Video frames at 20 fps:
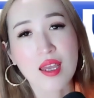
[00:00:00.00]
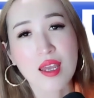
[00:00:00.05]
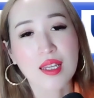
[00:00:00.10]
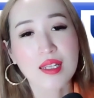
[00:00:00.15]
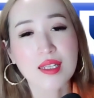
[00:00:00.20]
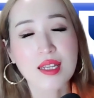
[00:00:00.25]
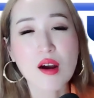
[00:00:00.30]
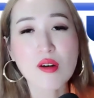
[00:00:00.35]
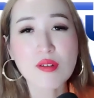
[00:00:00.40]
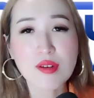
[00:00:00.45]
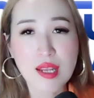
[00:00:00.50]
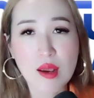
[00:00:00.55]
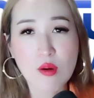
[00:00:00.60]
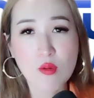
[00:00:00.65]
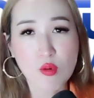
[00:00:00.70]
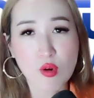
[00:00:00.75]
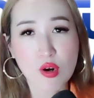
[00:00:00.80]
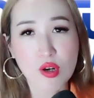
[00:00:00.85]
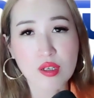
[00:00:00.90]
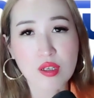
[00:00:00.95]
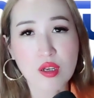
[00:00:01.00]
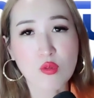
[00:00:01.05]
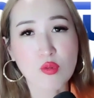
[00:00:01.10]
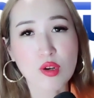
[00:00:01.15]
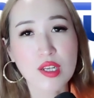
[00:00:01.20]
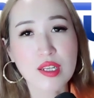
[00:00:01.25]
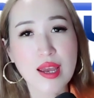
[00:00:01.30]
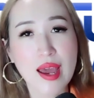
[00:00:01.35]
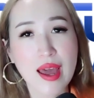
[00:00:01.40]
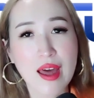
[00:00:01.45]
In our network,
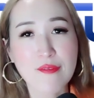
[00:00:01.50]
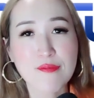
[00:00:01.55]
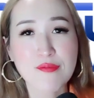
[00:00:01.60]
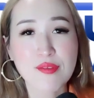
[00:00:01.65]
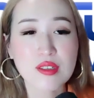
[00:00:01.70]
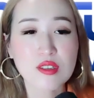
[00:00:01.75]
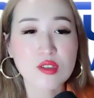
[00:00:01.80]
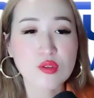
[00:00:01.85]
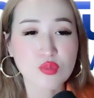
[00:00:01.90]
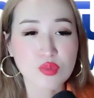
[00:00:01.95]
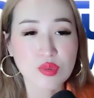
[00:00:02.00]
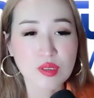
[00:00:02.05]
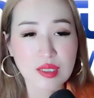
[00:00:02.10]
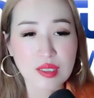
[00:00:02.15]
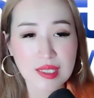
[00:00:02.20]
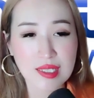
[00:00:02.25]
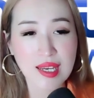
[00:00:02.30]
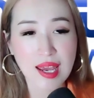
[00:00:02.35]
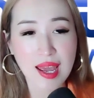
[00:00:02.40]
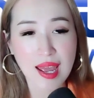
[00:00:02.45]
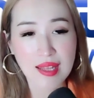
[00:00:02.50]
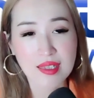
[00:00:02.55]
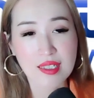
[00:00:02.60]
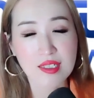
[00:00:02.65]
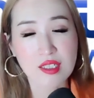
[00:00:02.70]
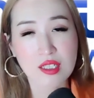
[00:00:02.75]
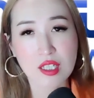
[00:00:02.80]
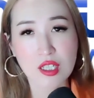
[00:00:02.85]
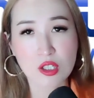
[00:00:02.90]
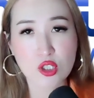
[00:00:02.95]
we haven't really had
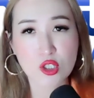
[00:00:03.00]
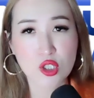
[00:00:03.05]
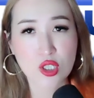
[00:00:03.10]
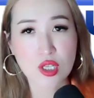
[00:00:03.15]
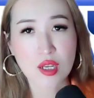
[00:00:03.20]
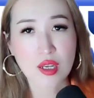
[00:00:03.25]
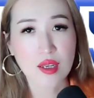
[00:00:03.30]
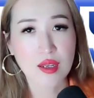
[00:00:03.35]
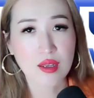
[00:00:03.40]
a niche